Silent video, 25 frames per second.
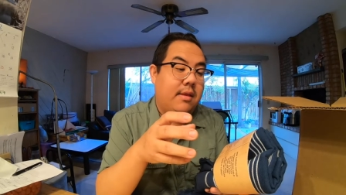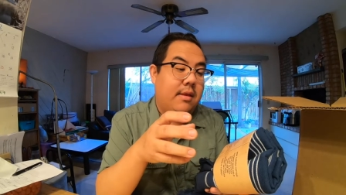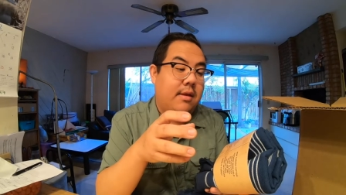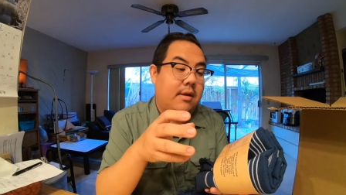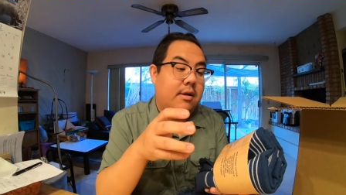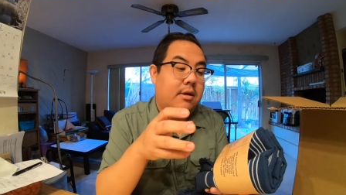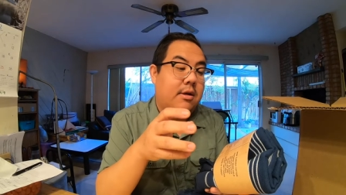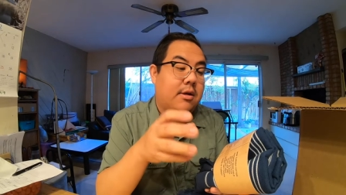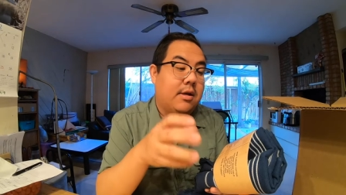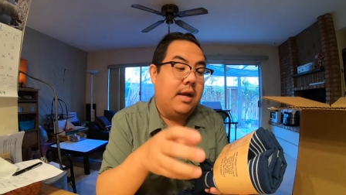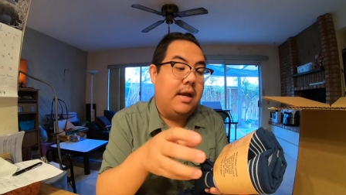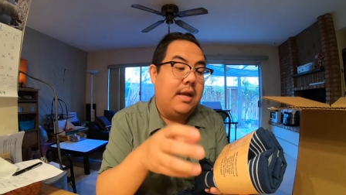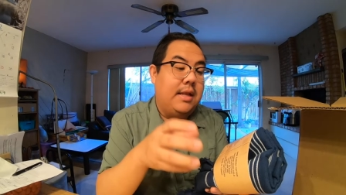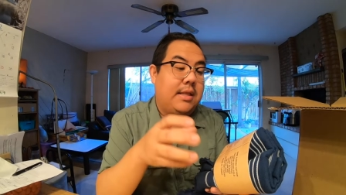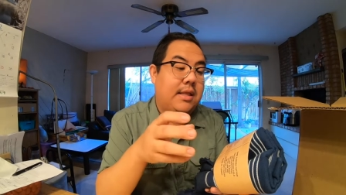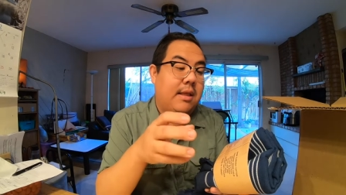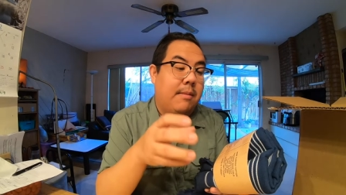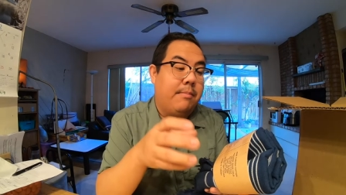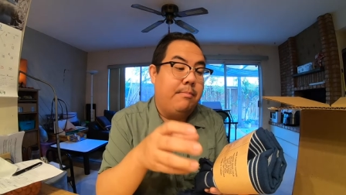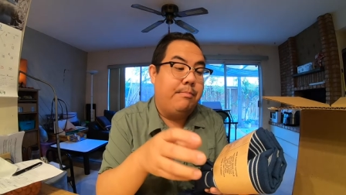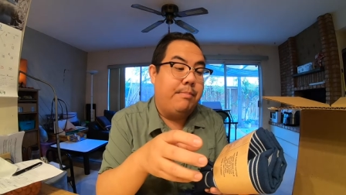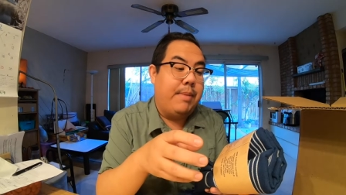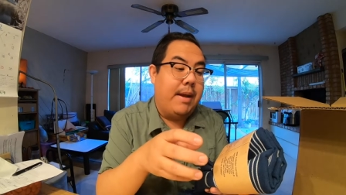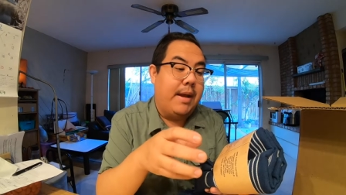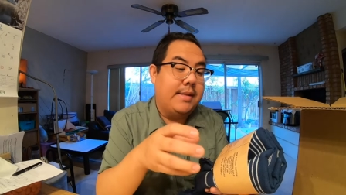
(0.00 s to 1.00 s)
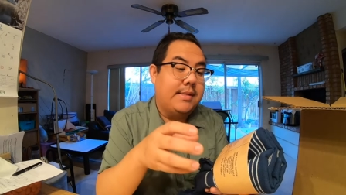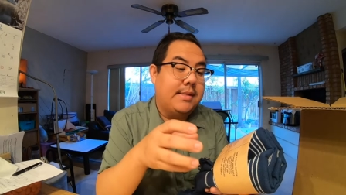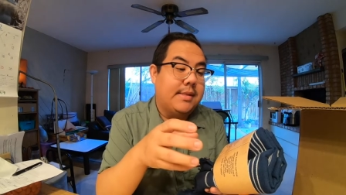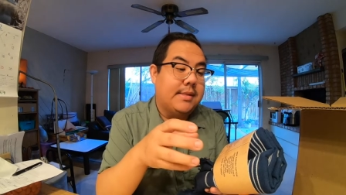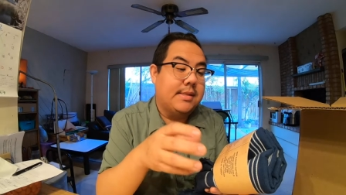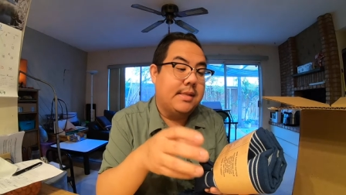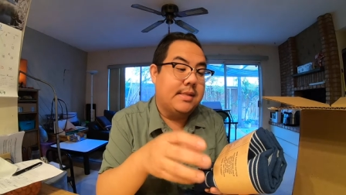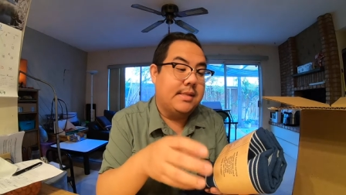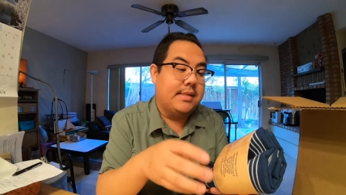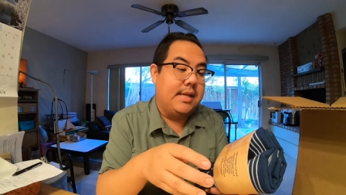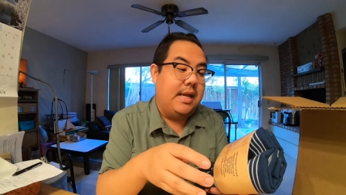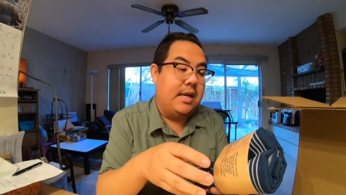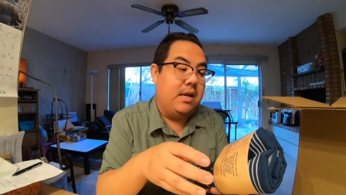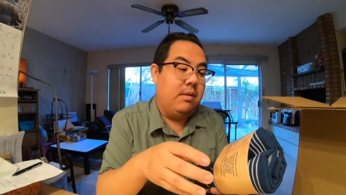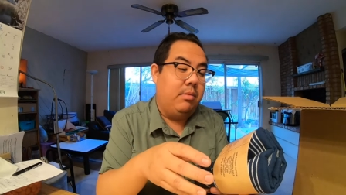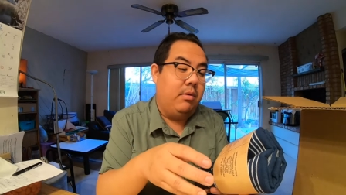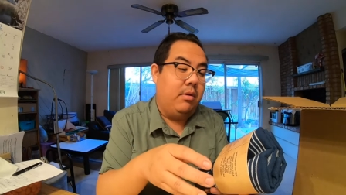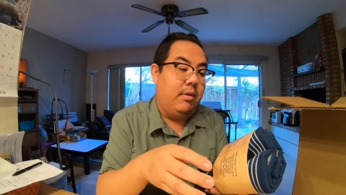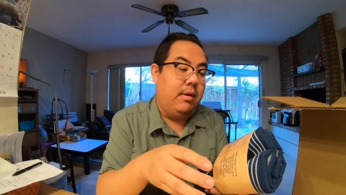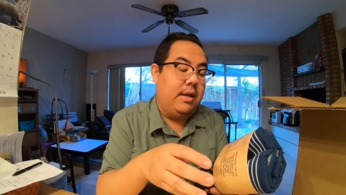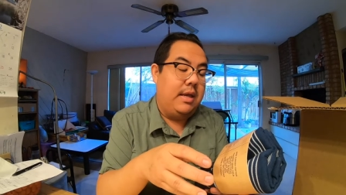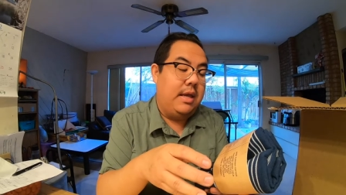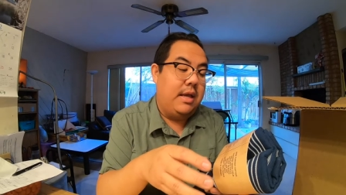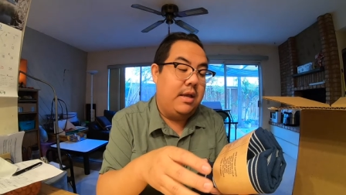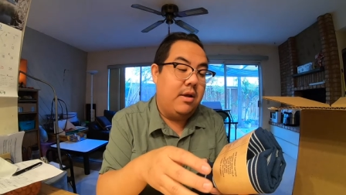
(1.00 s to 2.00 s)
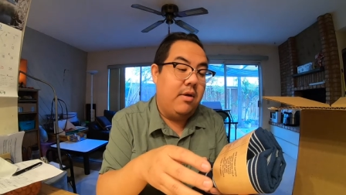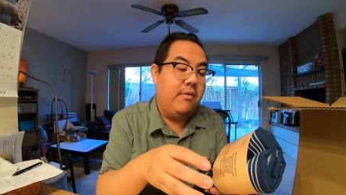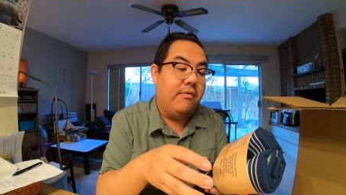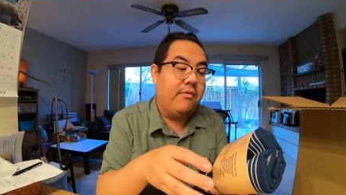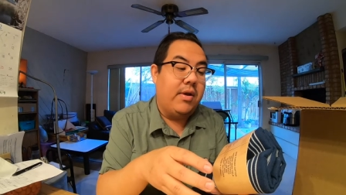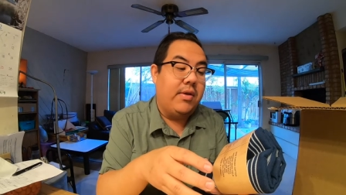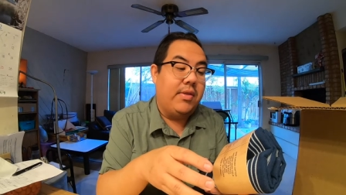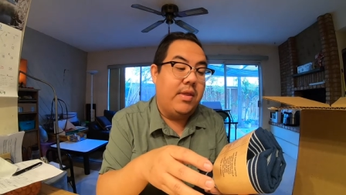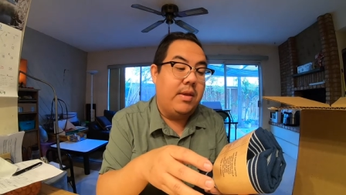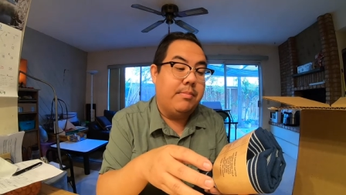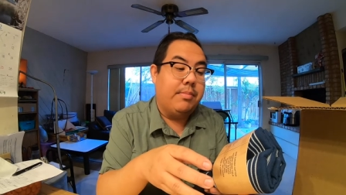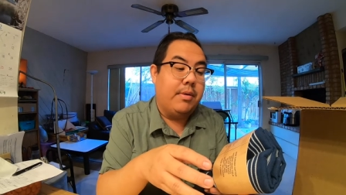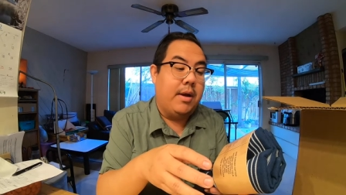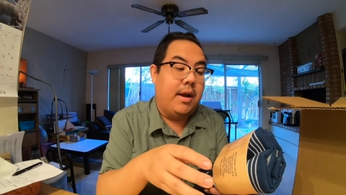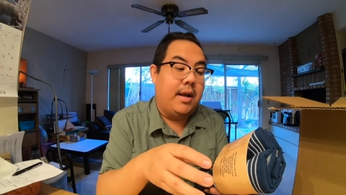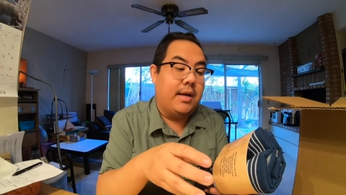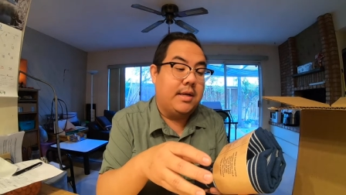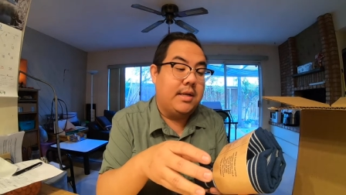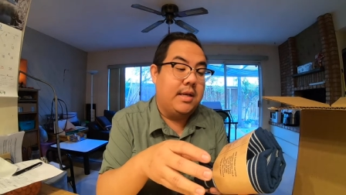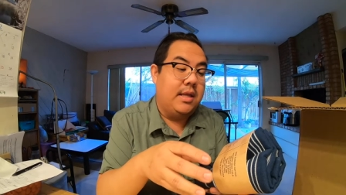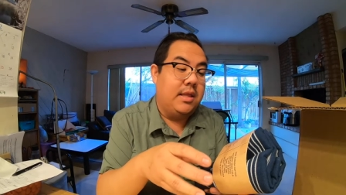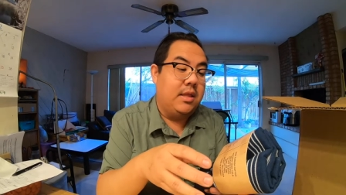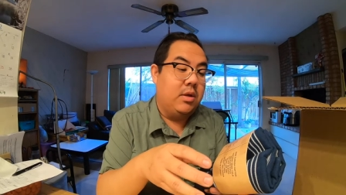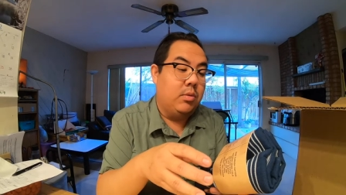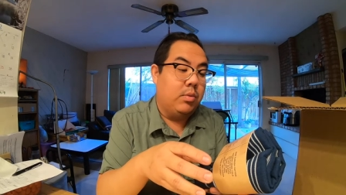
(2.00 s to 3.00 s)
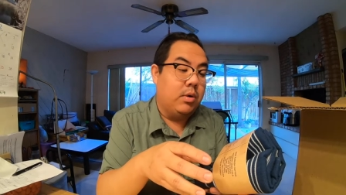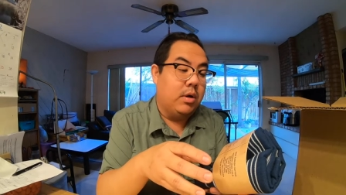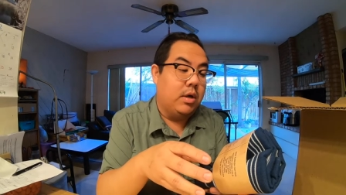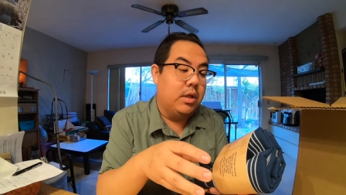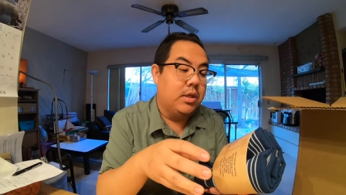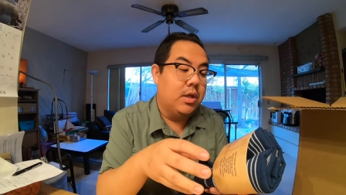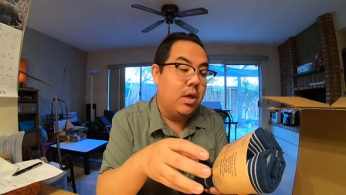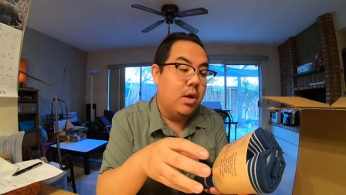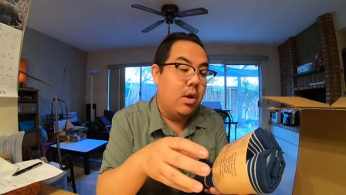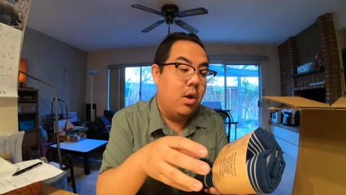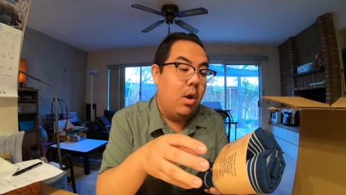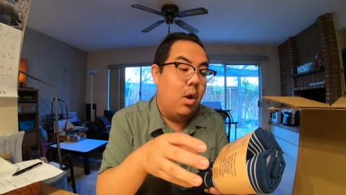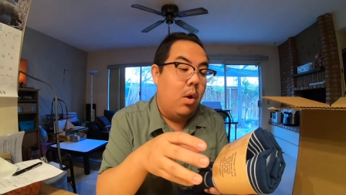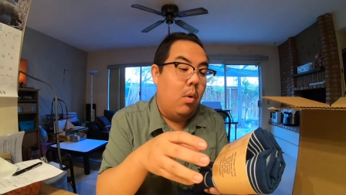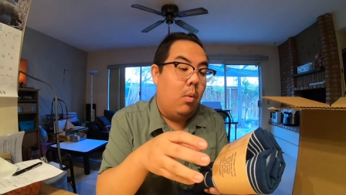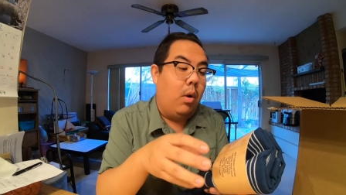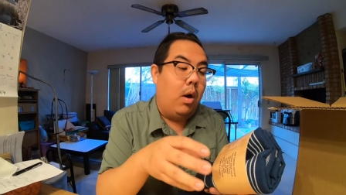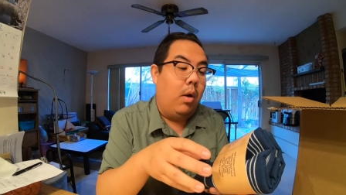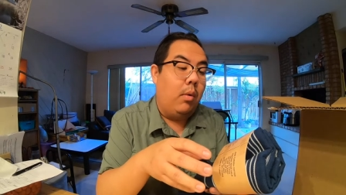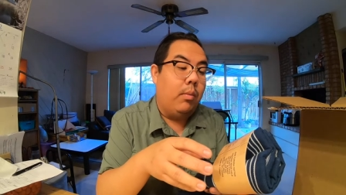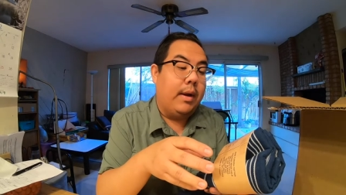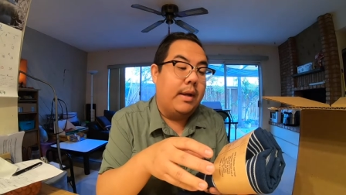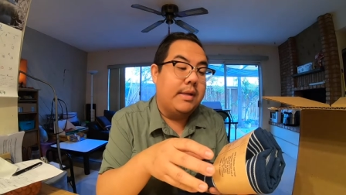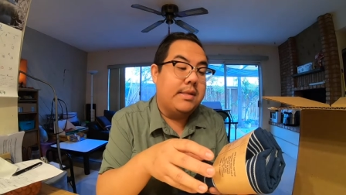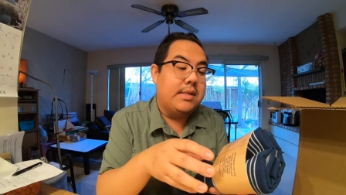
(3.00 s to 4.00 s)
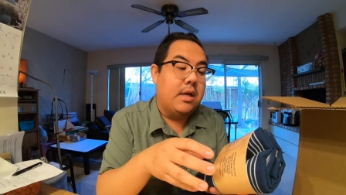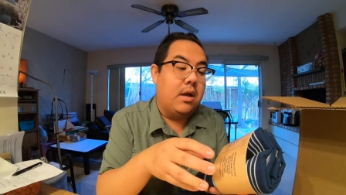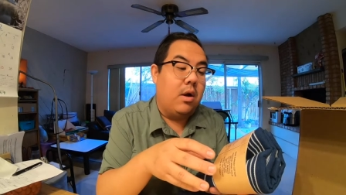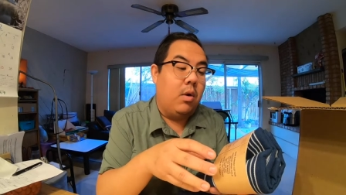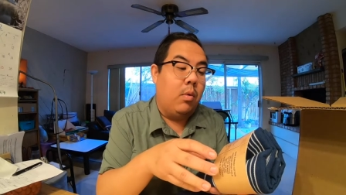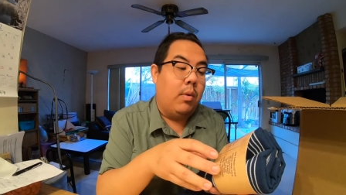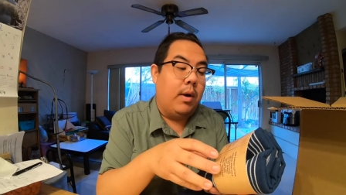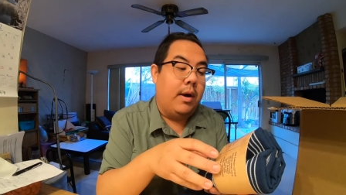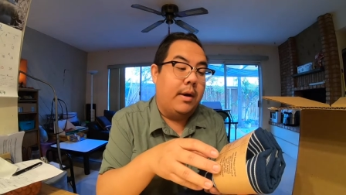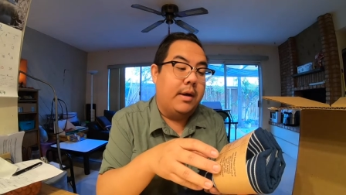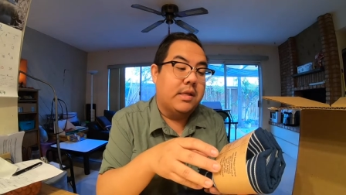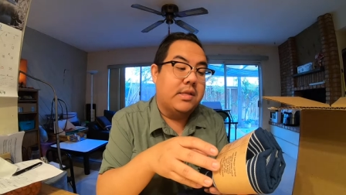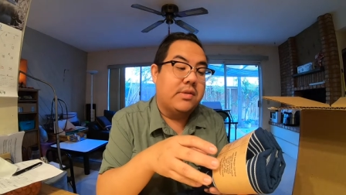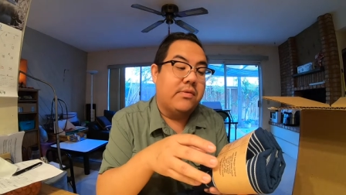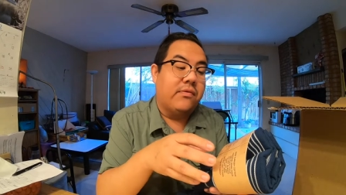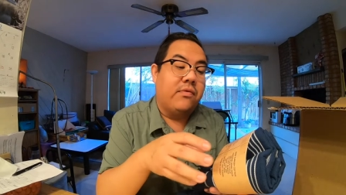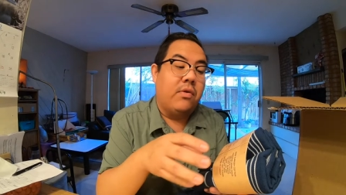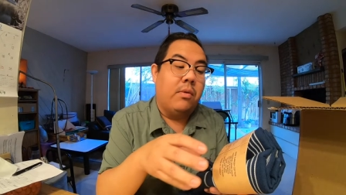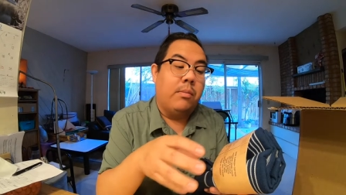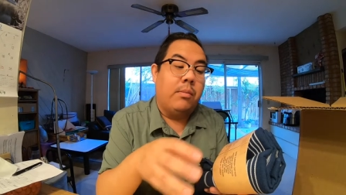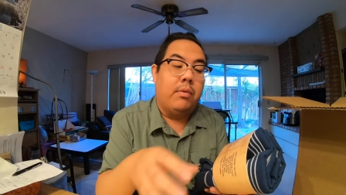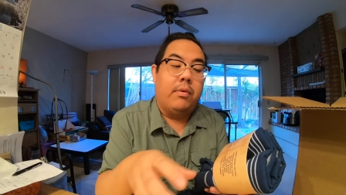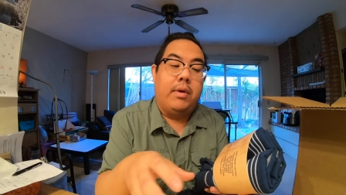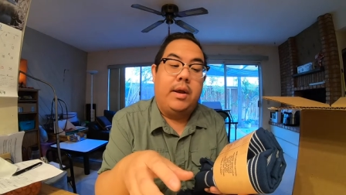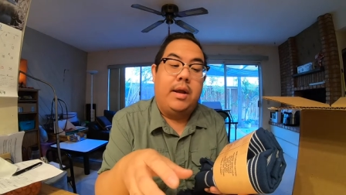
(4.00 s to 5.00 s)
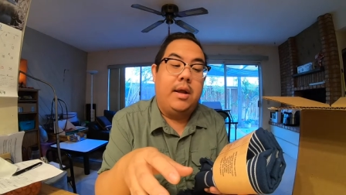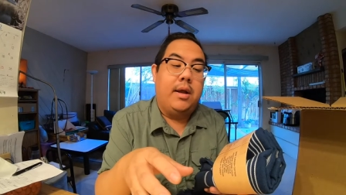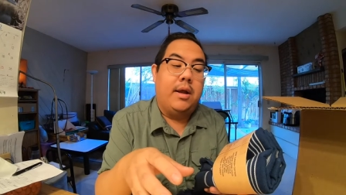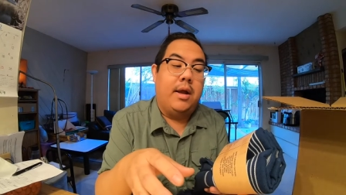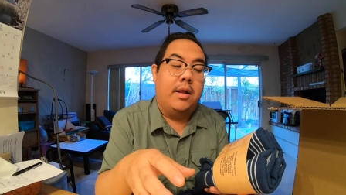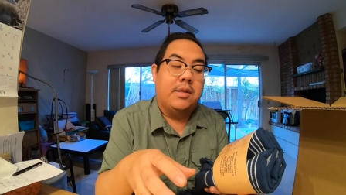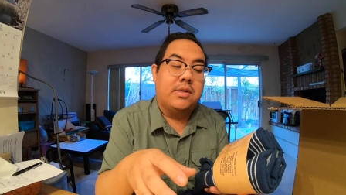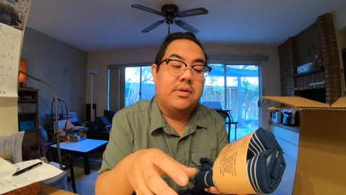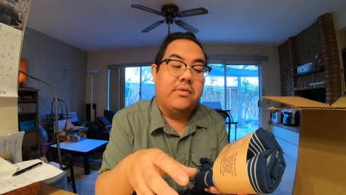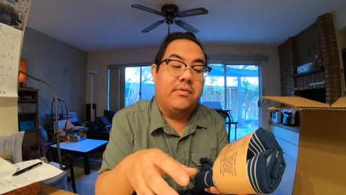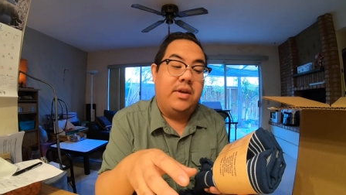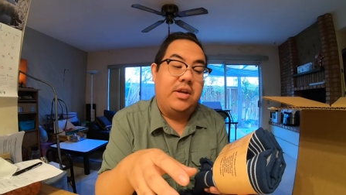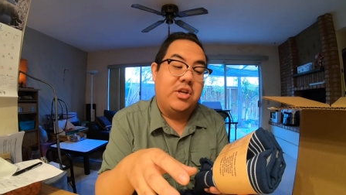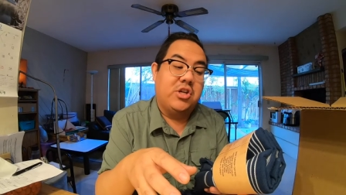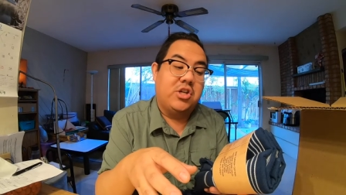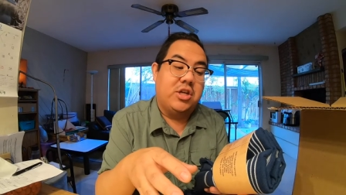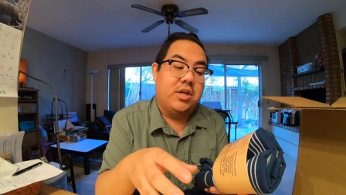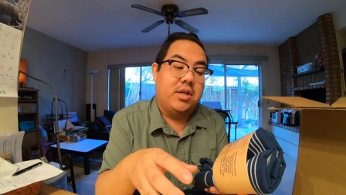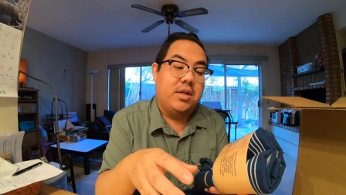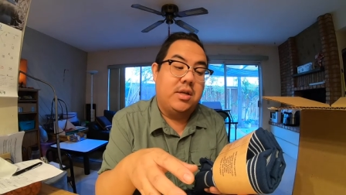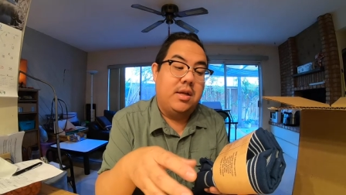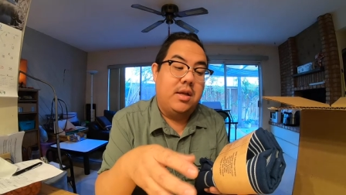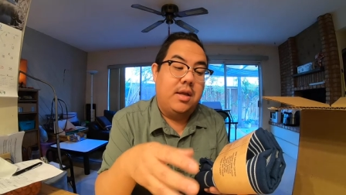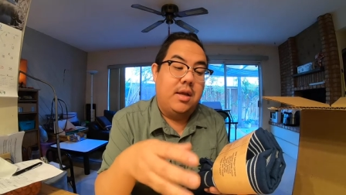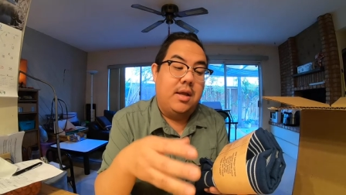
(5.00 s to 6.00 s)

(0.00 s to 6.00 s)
create the best sustainable eco-friendly product in the world while raising awareness for marine conservation.